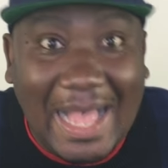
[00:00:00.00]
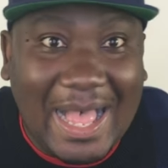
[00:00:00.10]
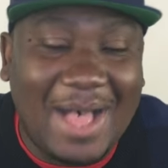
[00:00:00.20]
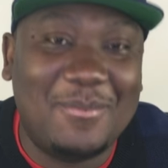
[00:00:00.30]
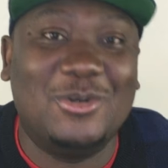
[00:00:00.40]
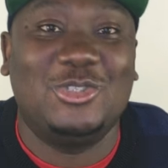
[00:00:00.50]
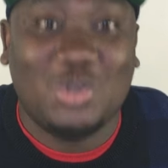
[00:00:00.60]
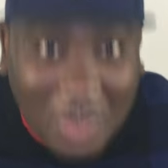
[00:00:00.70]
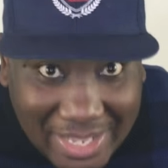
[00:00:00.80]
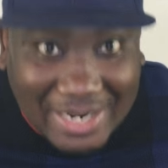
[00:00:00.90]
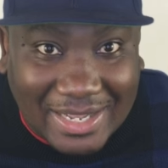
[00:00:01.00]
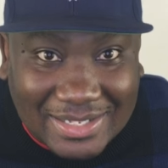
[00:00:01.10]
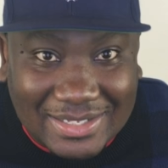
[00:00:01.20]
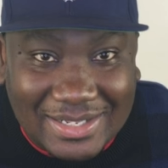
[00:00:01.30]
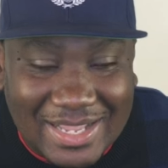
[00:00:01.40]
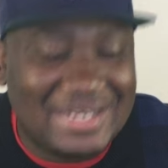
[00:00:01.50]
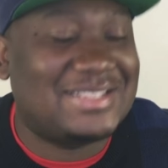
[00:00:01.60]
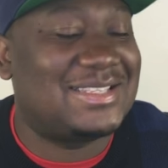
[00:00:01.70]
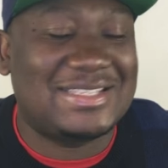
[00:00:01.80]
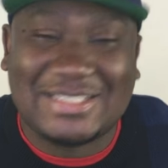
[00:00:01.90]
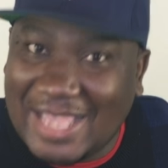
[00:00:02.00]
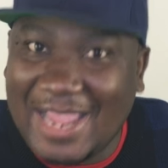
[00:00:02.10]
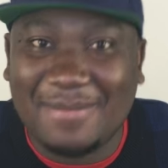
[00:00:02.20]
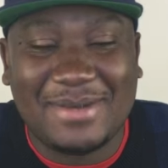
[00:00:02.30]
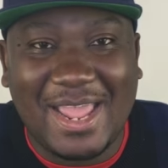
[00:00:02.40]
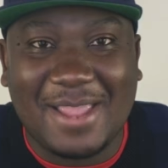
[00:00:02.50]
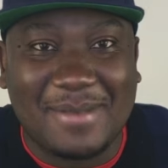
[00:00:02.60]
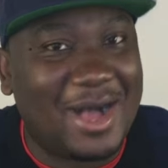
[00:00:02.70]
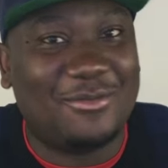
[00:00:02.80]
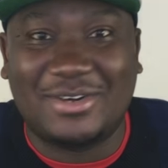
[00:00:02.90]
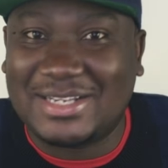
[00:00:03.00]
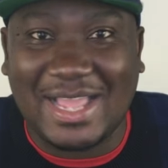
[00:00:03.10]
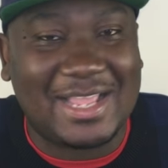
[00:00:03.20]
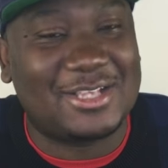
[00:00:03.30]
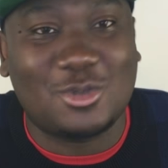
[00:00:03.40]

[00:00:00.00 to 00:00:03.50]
I'm on Twitter, and it's the same name, Alfred Kainga.